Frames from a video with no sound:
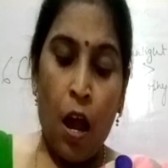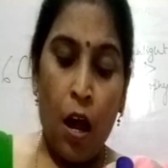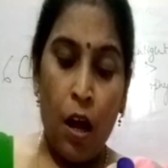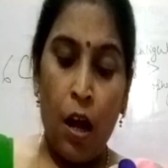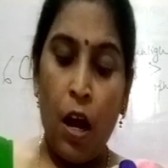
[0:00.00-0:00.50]

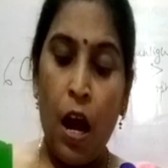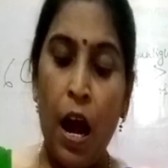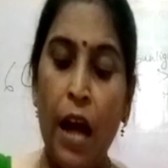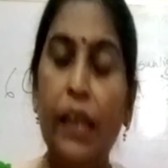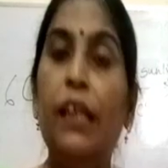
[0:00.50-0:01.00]

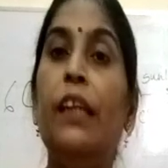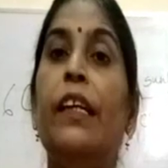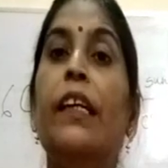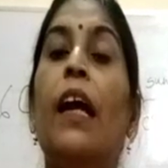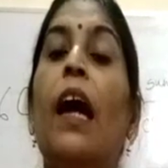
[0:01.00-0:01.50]
high
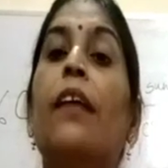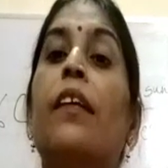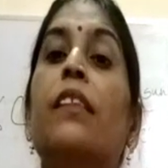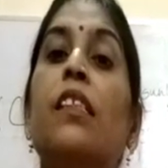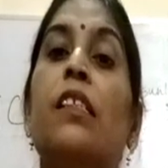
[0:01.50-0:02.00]
yielding and
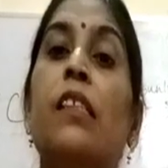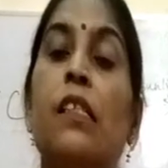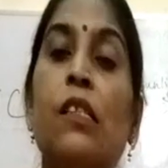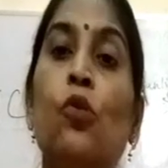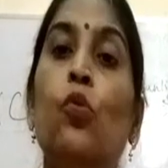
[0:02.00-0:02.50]

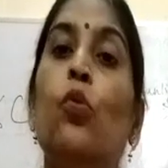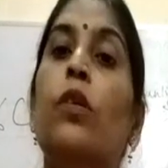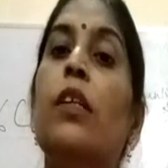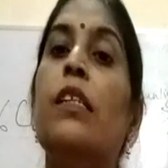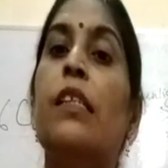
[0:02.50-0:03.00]
resistance to
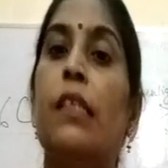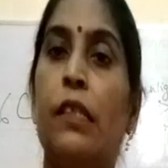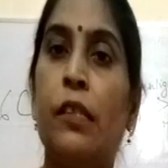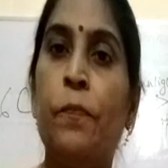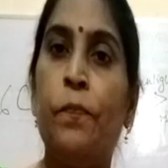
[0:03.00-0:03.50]

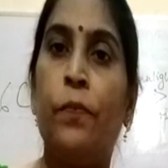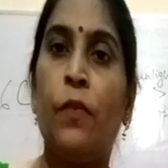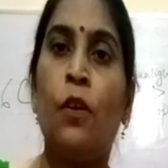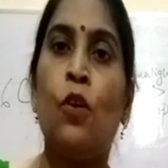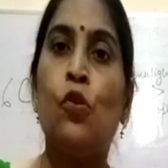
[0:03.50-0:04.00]
disease.
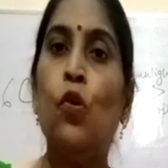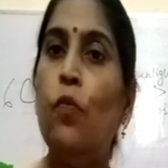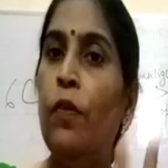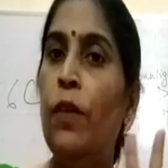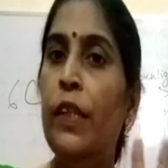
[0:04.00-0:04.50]
So
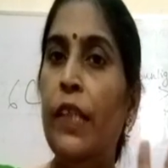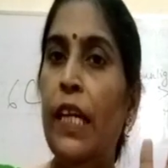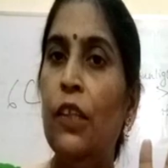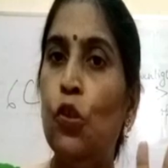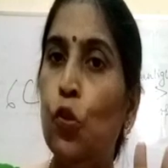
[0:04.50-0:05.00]
we will
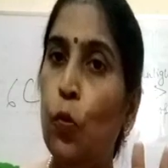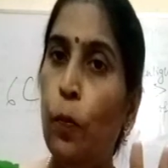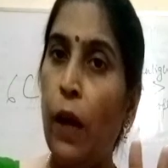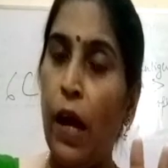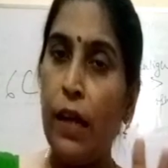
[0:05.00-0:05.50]
take two
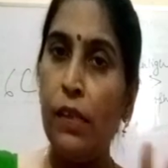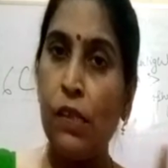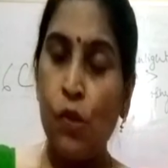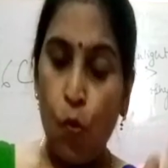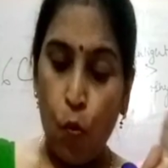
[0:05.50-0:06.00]

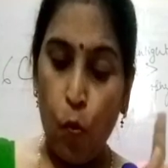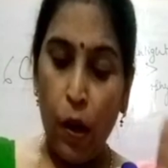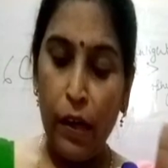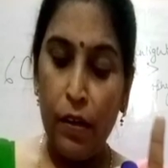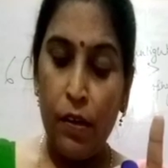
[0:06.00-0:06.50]
plants,
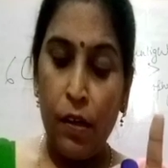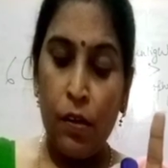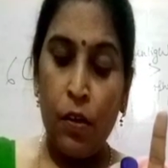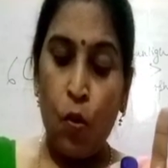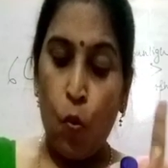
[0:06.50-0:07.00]
one
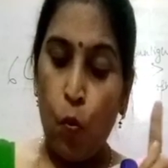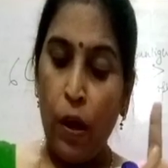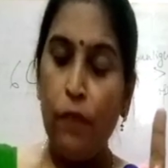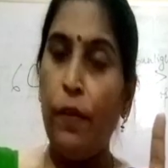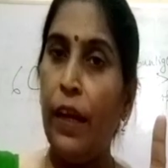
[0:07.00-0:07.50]

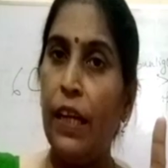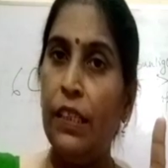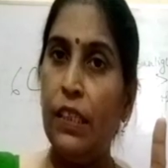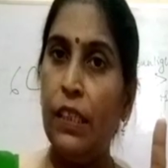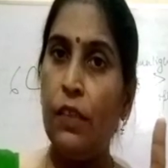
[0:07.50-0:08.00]

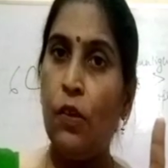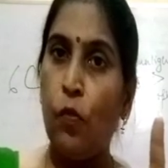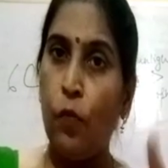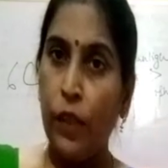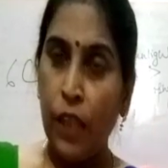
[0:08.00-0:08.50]
variety
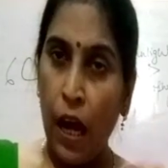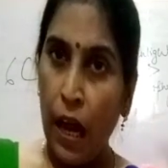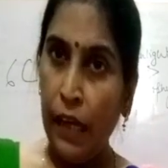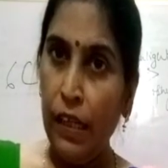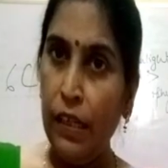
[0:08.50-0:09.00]
with
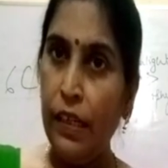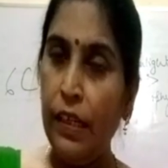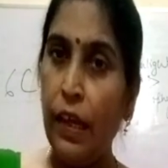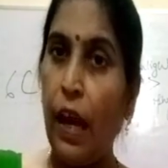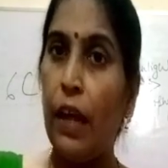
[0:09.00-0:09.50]
high
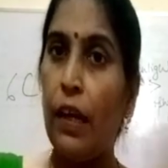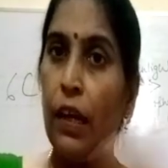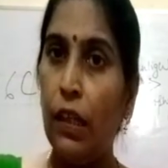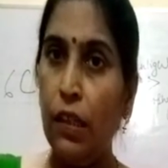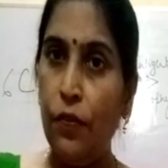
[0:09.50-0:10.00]
yielding and
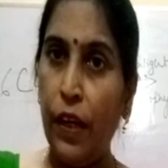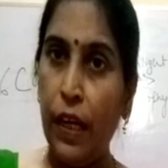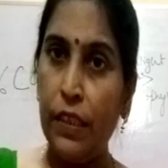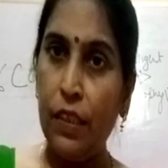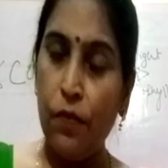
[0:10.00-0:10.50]
other
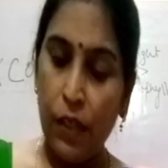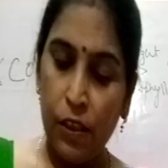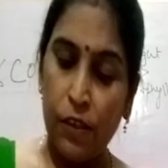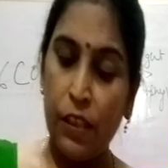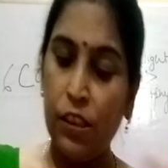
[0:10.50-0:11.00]
variety
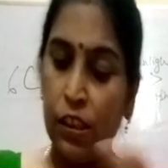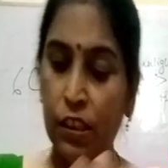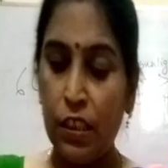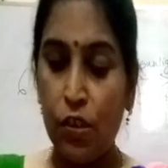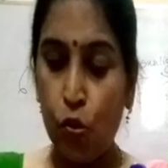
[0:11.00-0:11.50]
with
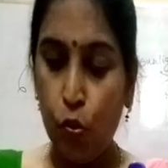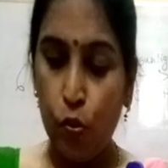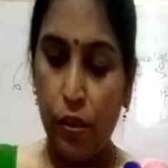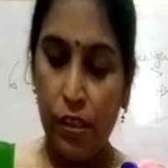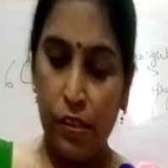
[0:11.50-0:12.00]
resistance to
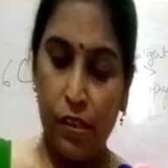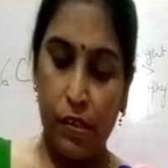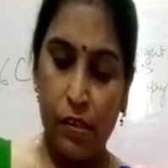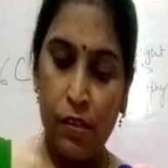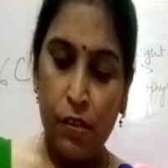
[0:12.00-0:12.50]

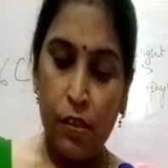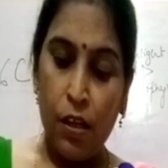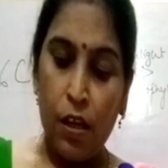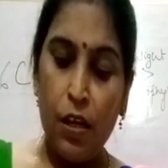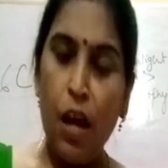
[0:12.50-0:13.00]
disease.
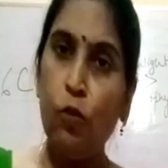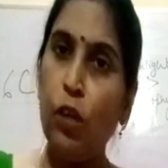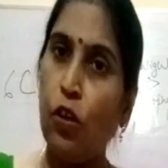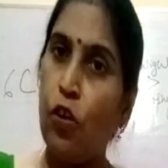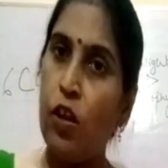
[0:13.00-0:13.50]
Now
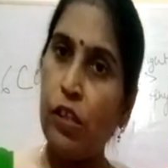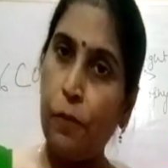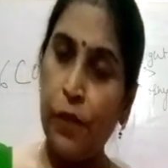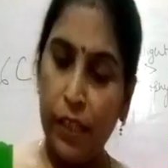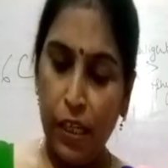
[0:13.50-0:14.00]
the cross
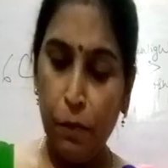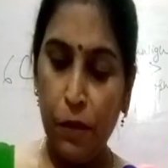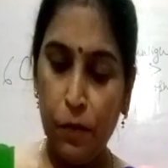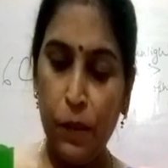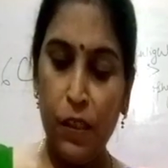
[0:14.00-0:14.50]
breeding
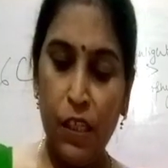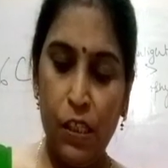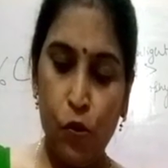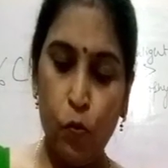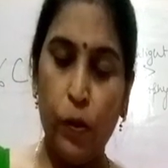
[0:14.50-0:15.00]
between
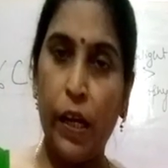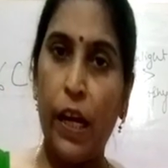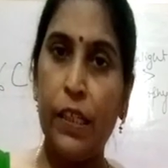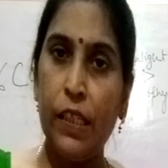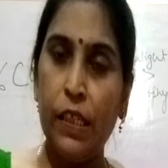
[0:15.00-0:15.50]
these two
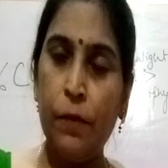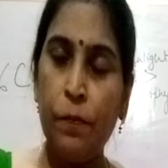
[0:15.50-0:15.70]
variety